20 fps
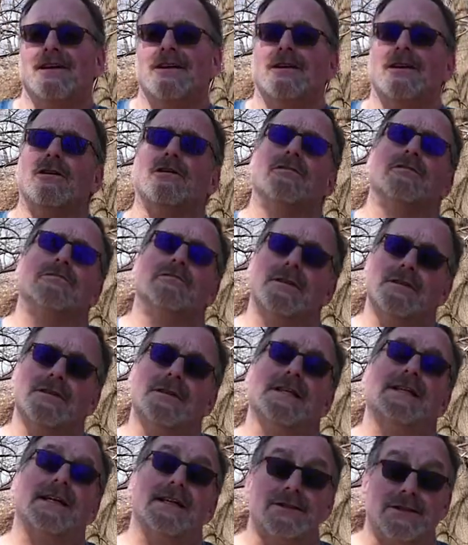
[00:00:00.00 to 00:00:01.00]
Oh, one
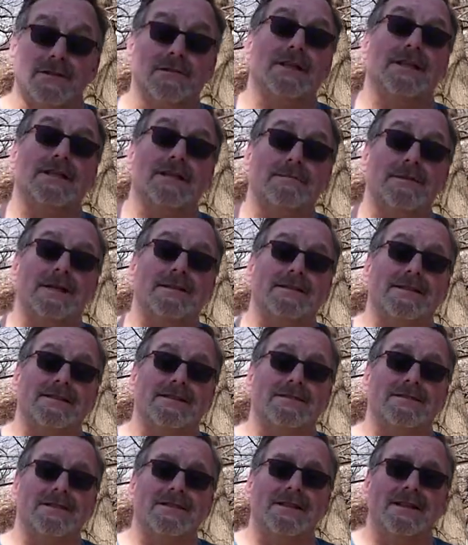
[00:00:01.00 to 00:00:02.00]
thing I do like about this
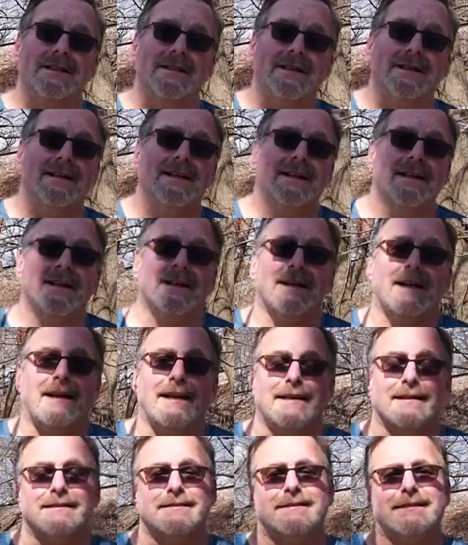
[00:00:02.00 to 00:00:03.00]
sword
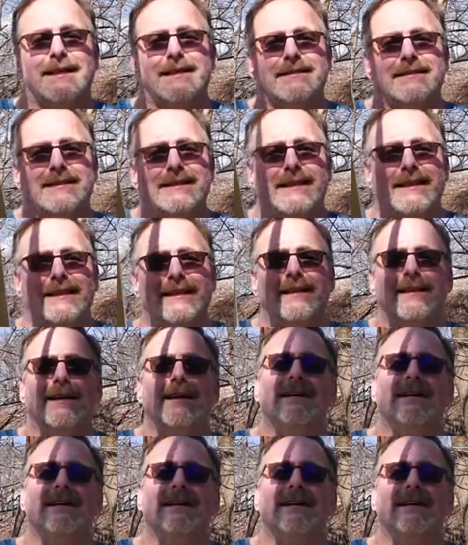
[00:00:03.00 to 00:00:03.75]
is that the